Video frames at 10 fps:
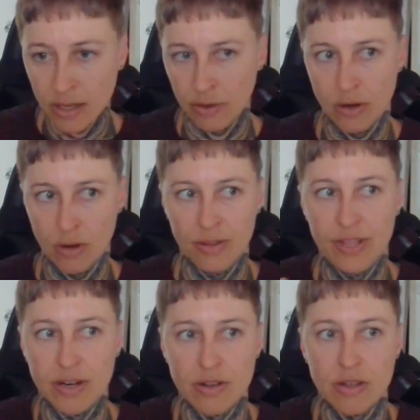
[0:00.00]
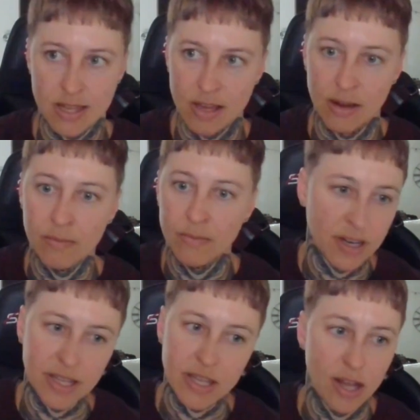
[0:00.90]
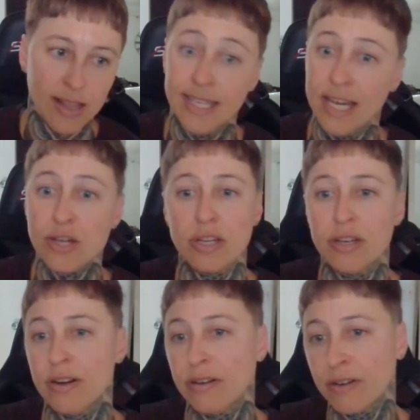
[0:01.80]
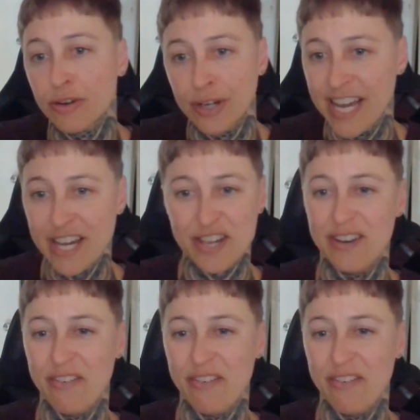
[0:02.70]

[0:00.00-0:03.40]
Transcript: There's some consolidation or creation